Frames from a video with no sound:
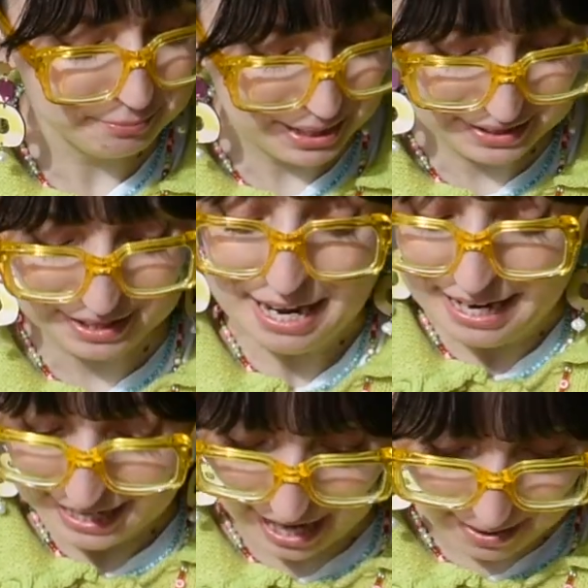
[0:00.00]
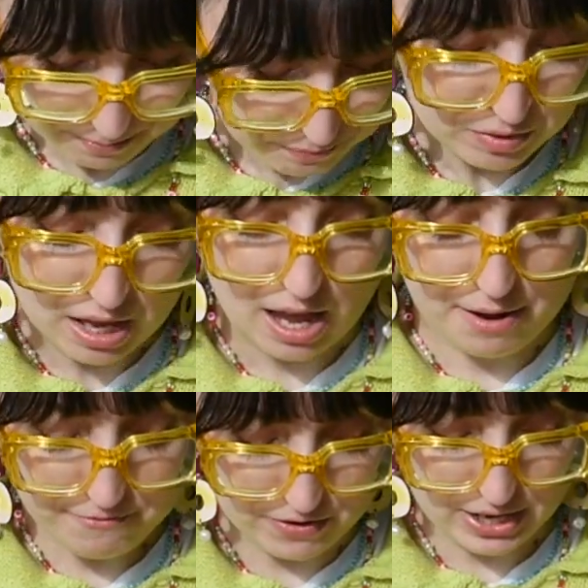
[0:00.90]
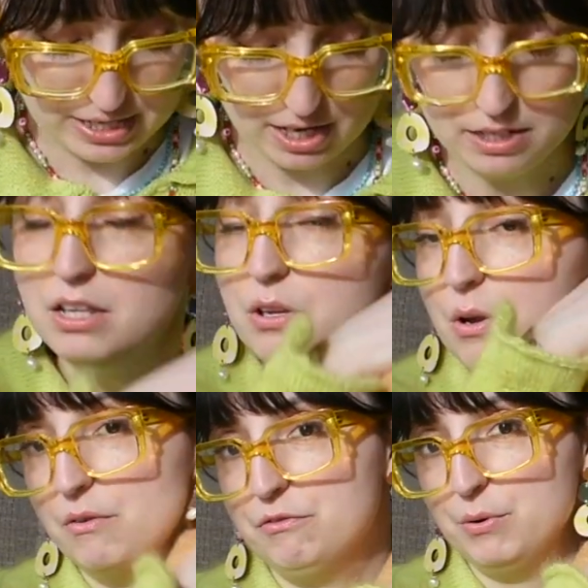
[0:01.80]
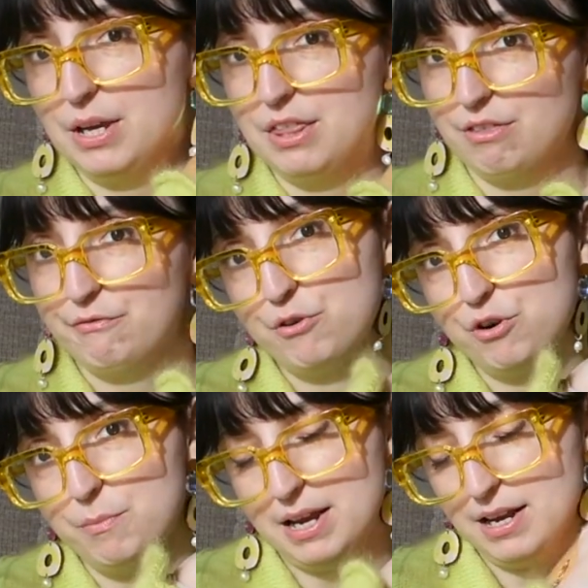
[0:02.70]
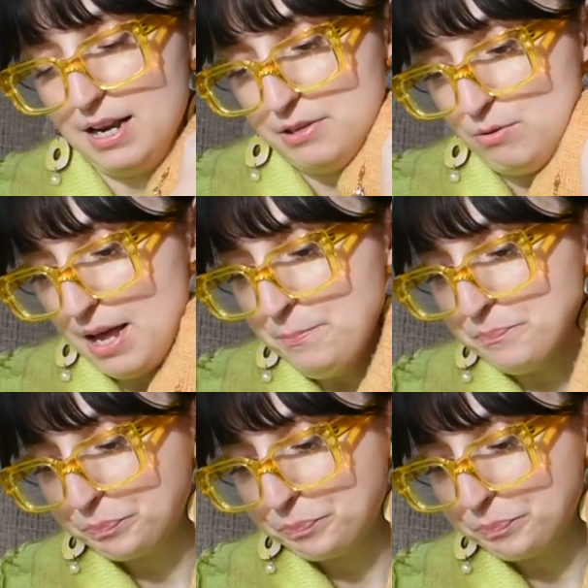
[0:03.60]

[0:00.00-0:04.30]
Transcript: But yeah, I'm very excited for my Calendula